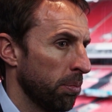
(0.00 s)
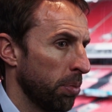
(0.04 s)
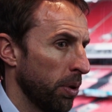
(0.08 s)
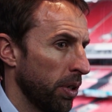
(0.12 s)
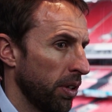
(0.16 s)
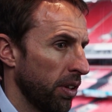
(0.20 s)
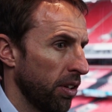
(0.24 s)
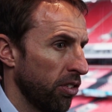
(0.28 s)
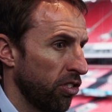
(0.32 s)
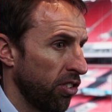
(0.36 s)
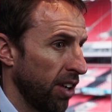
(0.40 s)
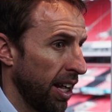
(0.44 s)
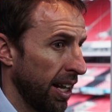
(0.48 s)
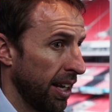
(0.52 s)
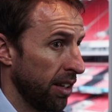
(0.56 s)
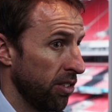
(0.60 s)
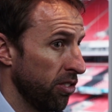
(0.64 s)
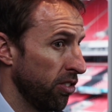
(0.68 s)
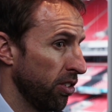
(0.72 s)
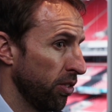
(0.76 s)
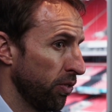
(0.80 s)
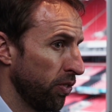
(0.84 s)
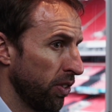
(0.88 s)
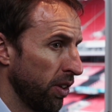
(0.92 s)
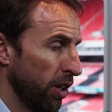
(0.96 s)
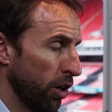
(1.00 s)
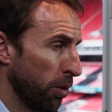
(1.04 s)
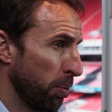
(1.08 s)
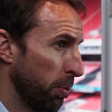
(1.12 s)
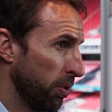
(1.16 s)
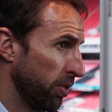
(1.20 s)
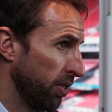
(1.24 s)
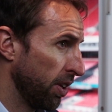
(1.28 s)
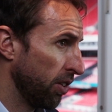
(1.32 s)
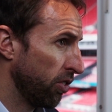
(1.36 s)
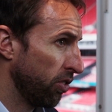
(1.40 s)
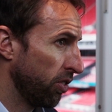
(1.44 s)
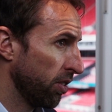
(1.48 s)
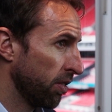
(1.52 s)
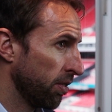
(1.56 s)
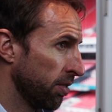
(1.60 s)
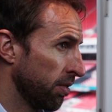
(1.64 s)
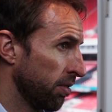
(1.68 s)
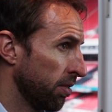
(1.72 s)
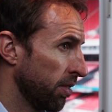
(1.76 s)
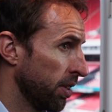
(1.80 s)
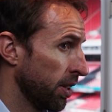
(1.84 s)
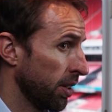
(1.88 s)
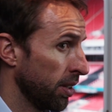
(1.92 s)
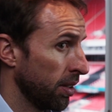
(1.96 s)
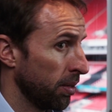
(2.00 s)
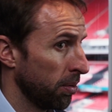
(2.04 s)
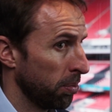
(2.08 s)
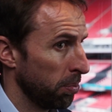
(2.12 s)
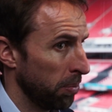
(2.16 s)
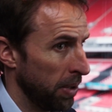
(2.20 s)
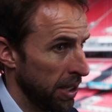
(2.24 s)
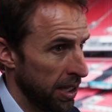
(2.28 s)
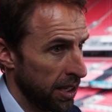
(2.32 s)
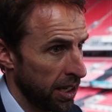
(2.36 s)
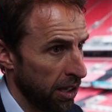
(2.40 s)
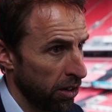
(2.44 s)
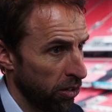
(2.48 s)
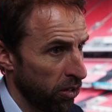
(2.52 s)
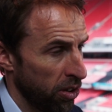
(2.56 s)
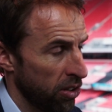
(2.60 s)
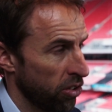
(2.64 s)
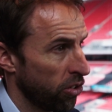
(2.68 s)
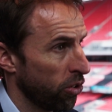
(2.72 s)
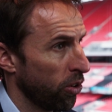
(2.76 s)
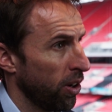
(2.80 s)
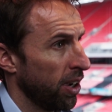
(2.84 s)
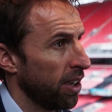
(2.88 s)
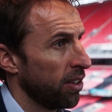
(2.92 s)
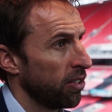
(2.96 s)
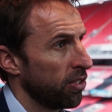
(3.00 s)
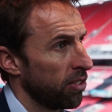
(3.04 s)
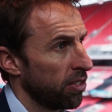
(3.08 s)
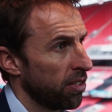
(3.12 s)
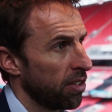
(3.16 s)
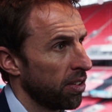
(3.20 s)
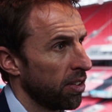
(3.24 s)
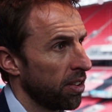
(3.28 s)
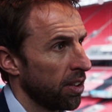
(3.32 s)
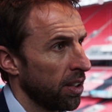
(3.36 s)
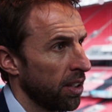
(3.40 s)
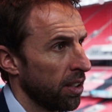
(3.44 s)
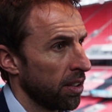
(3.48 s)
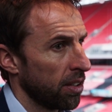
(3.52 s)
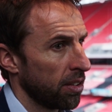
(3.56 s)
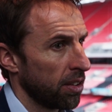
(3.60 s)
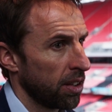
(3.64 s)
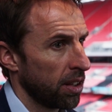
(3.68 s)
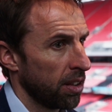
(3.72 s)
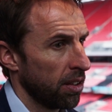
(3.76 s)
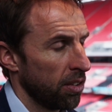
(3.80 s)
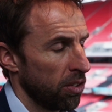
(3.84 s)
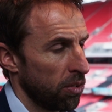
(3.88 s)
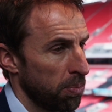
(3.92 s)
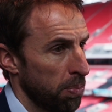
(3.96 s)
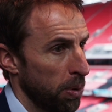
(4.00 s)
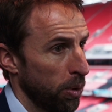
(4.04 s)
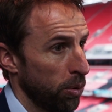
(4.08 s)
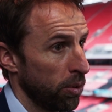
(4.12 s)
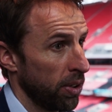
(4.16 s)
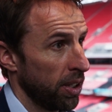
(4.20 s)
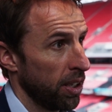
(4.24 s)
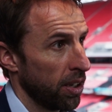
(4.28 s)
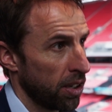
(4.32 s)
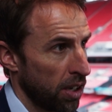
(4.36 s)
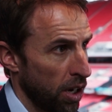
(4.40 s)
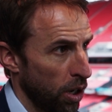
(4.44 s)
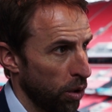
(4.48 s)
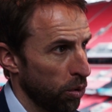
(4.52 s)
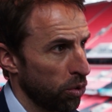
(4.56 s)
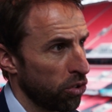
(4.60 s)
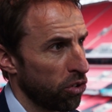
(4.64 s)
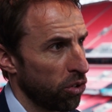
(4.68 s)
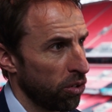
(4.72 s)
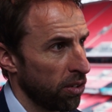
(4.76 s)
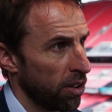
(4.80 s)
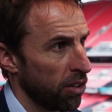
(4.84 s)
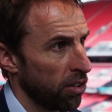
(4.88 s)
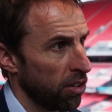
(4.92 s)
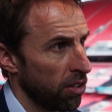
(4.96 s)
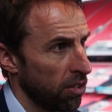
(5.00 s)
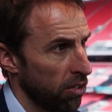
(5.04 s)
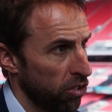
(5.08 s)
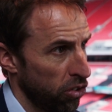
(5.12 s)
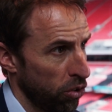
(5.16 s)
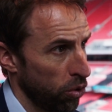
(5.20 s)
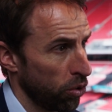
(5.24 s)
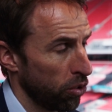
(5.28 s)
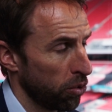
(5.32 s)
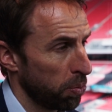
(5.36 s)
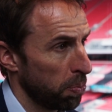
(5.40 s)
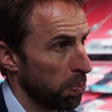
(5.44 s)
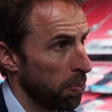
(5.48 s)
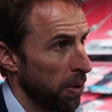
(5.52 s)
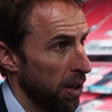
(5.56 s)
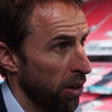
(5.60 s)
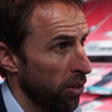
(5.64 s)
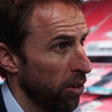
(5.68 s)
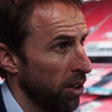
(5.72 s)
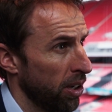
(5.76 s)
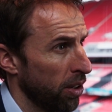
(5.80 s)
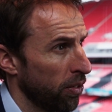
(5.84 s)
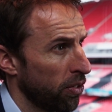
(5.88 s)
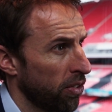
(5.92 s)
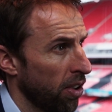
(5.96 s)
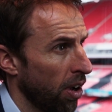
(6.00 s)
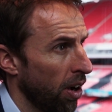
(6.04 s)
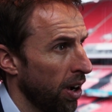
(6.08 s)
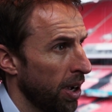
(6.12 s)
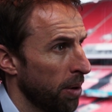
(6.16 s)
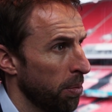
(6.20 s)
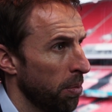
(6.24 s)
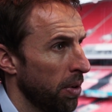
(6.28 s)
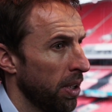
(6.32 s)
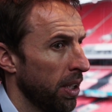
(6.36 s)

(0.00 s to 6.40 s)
but the challenge of the opposition, the media interest, the building a culture in a short period of time.